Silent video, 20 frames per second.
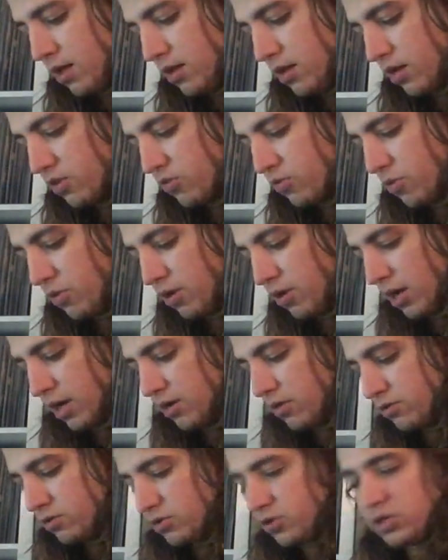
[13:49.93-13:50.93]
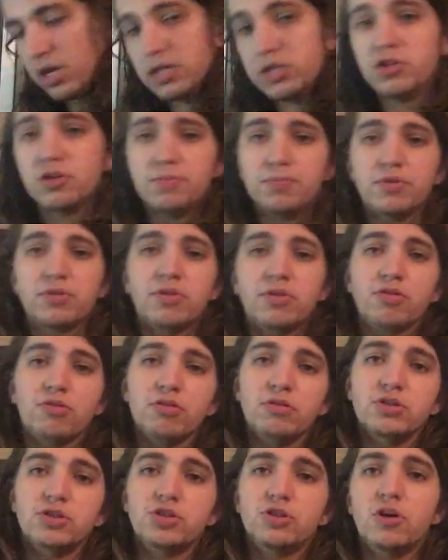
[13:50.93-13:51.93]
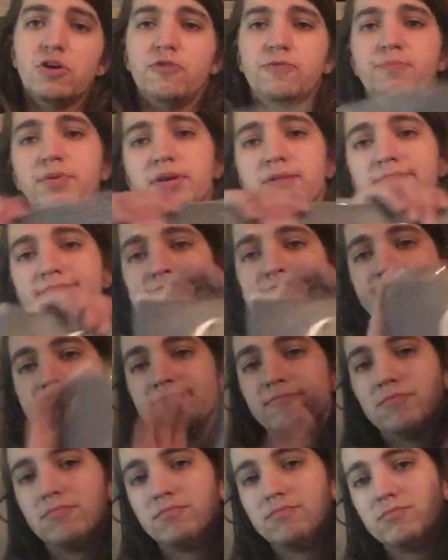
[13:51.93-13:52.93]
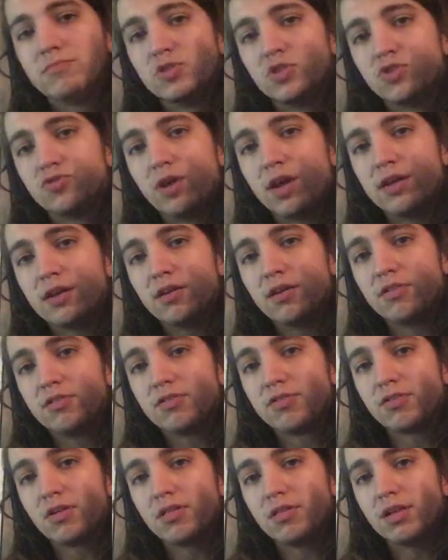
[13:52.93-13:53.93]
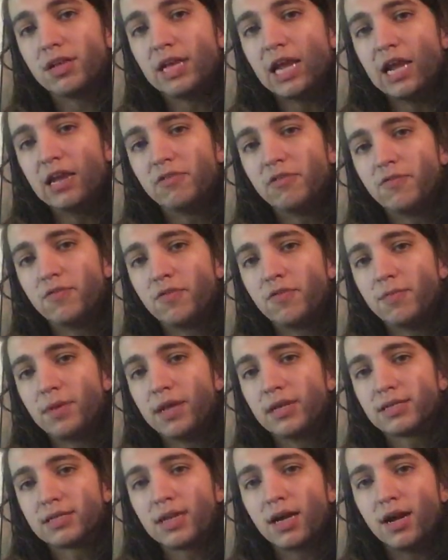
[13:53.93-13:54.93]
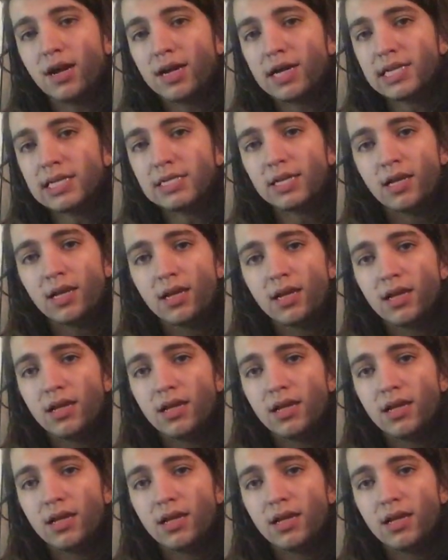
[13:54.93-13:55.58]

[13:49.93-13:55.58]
Next one, I know sh I should have put this on the shelf, but Dragged Into Sunlight, Hatred for Mankind.